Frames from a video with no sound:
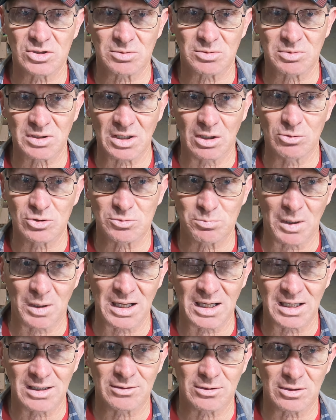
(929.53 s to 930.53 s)
some goats
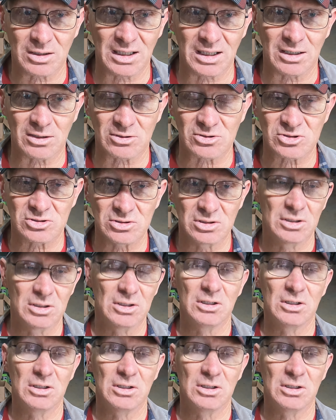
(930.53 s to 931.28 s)
behind their house.